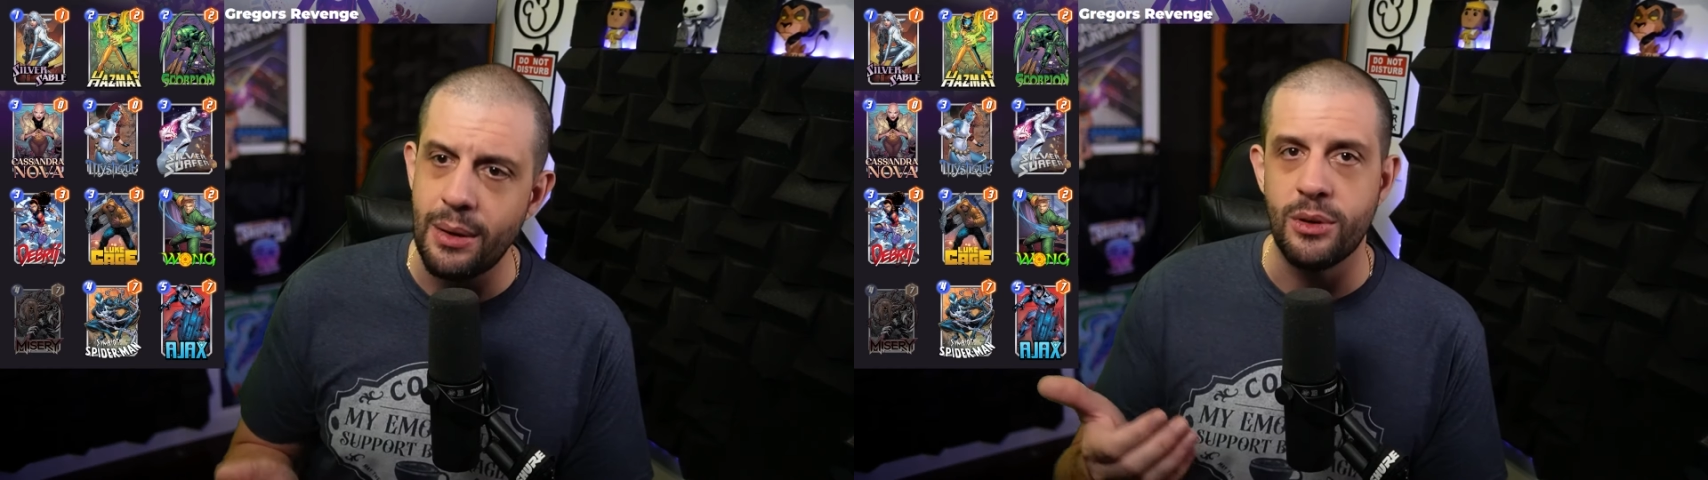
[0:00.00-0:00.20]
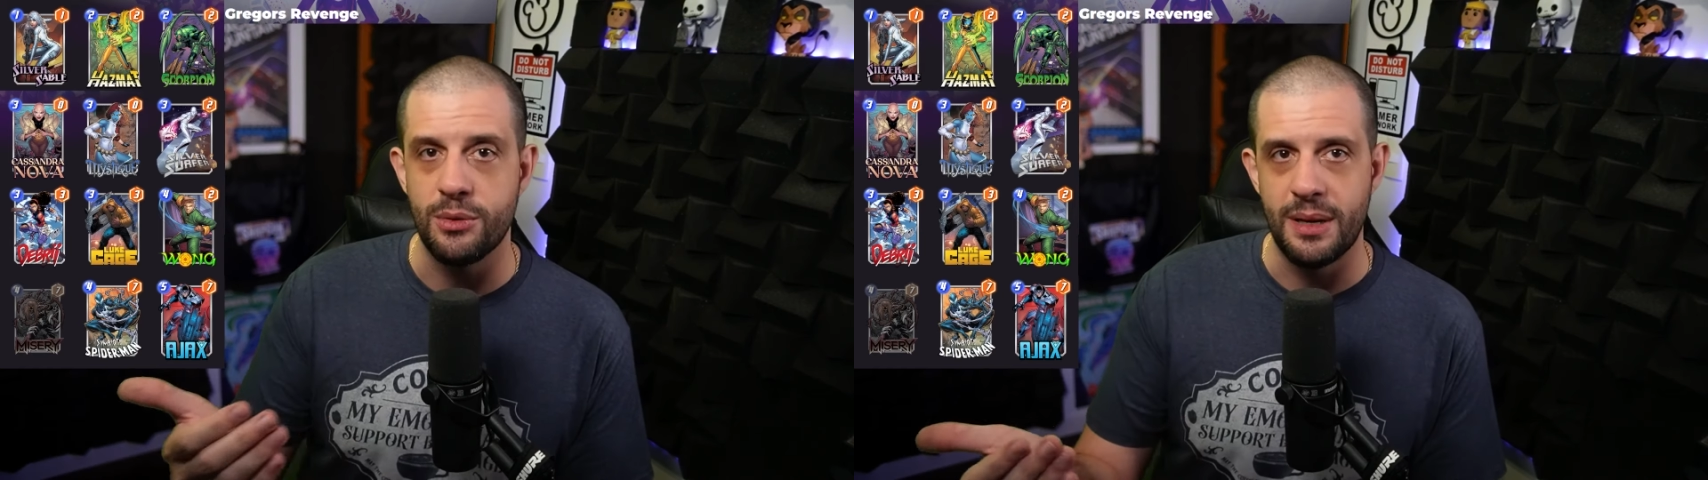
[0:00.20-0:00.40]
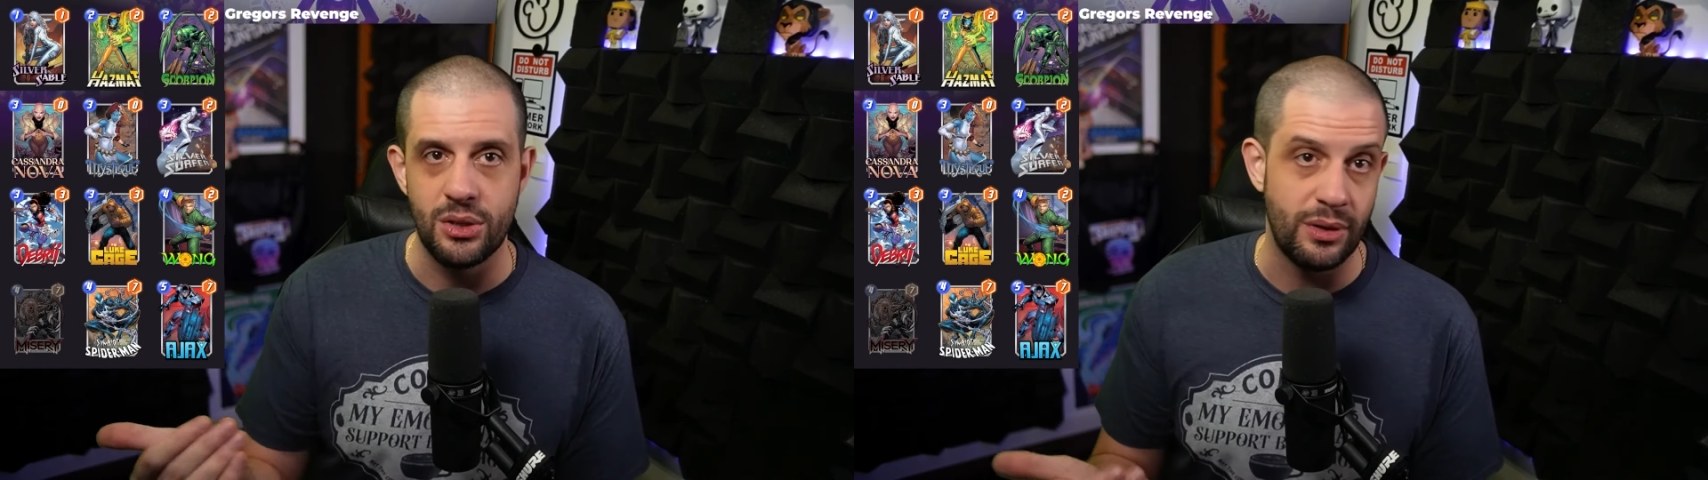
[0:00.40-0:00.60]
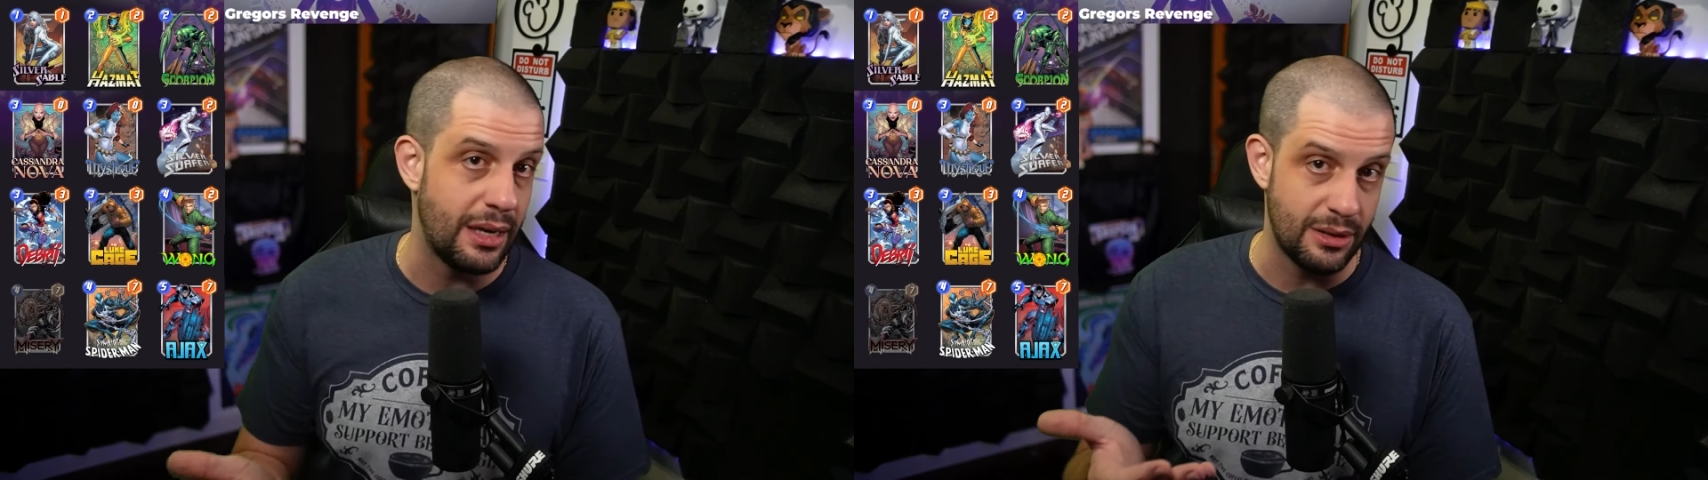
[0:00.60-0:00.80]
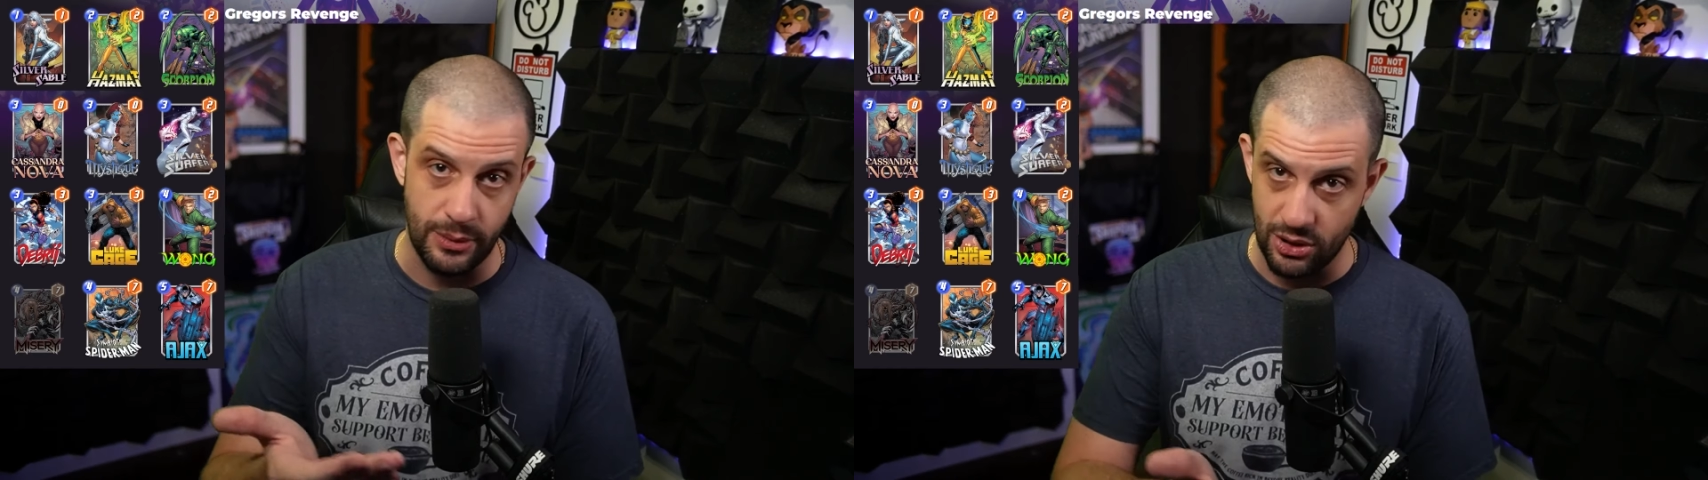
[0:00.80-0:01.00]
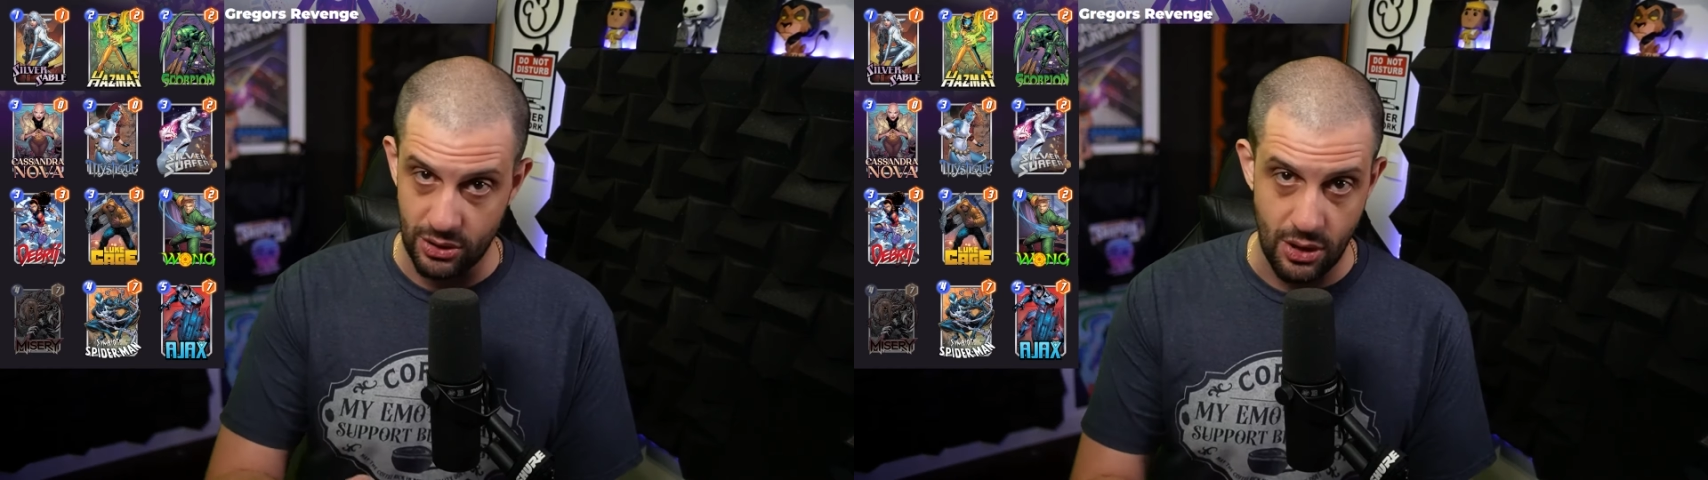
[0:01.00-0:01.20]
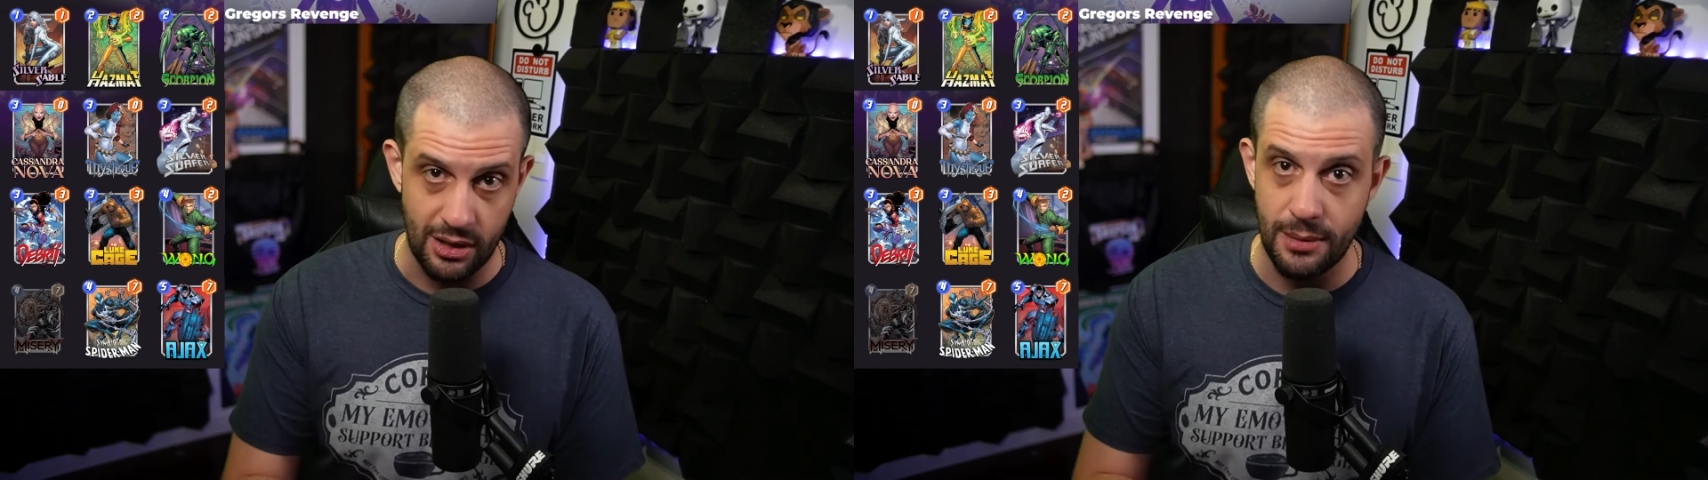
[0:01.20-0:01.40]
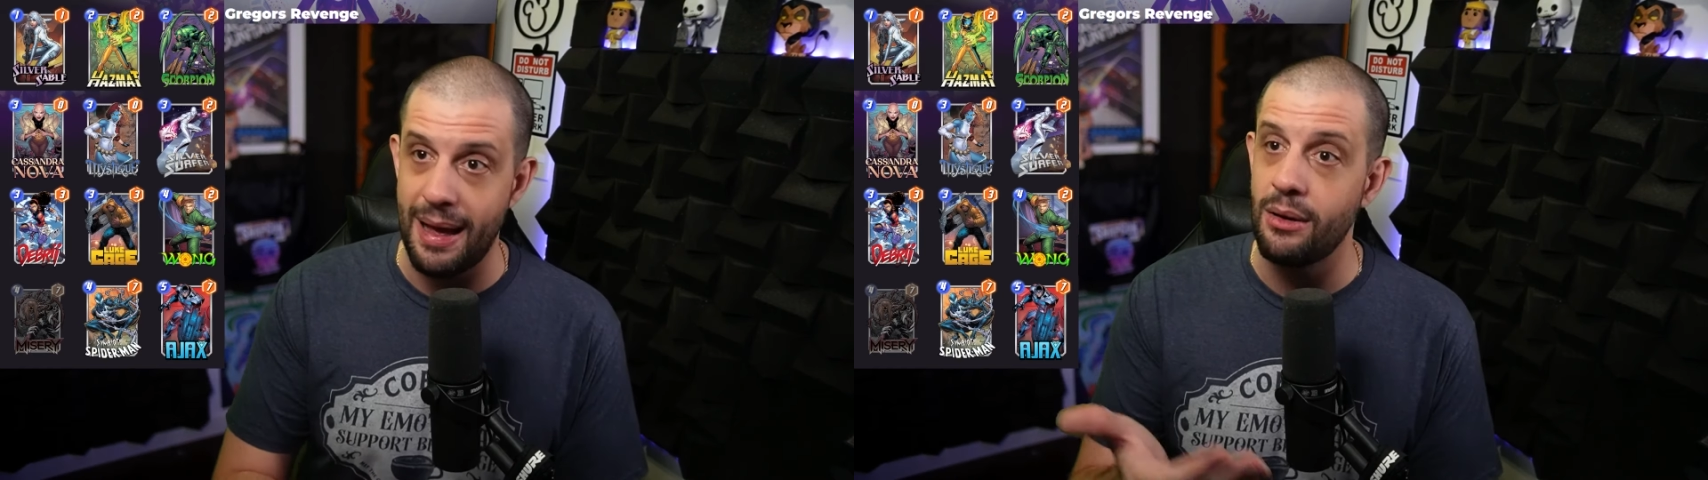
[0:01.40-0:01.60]
which Misery, as we just
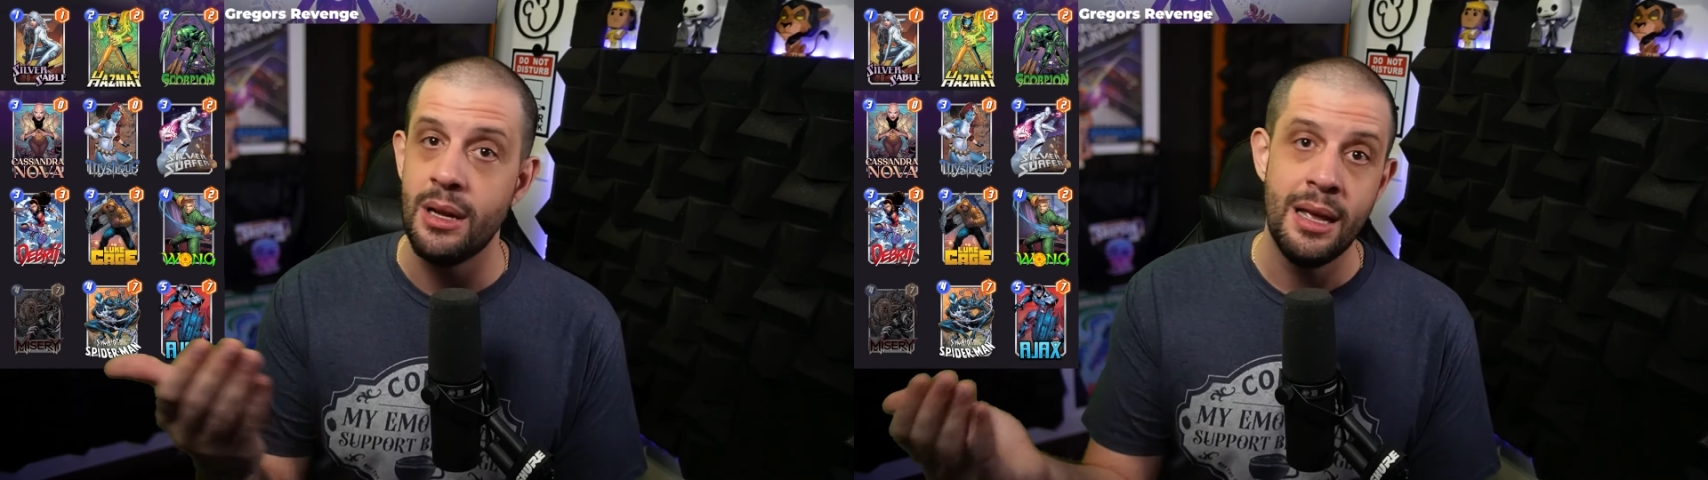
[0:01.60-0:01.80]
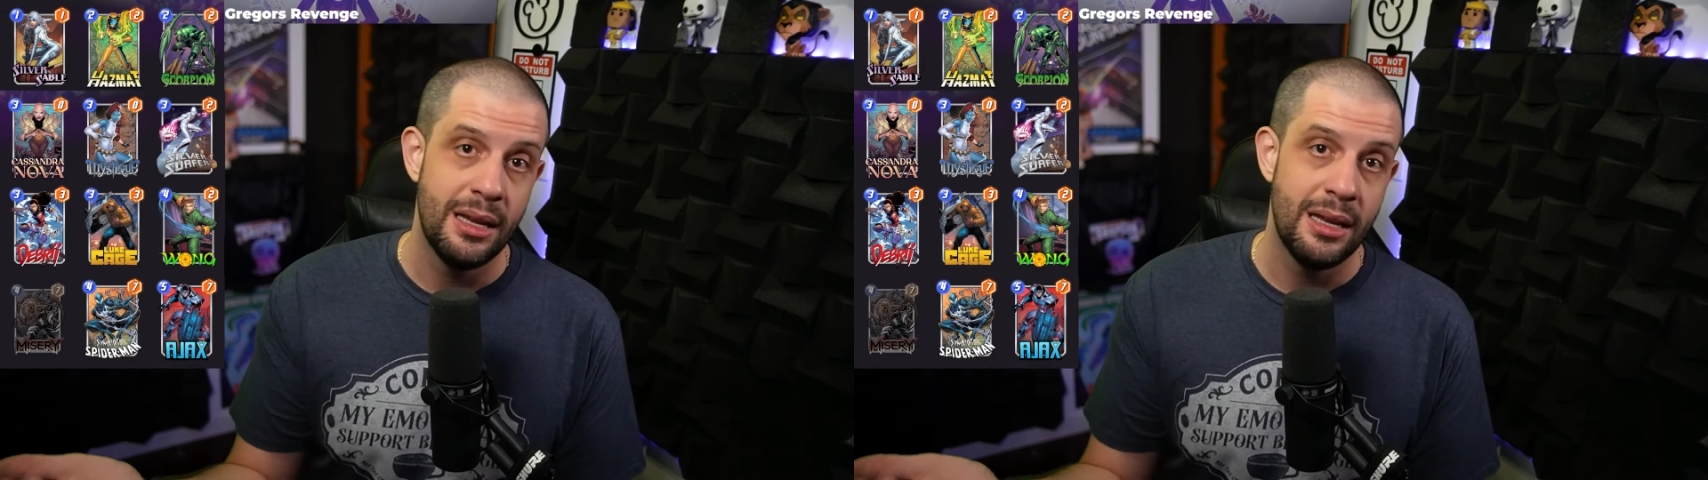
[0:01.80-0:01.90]
talked about,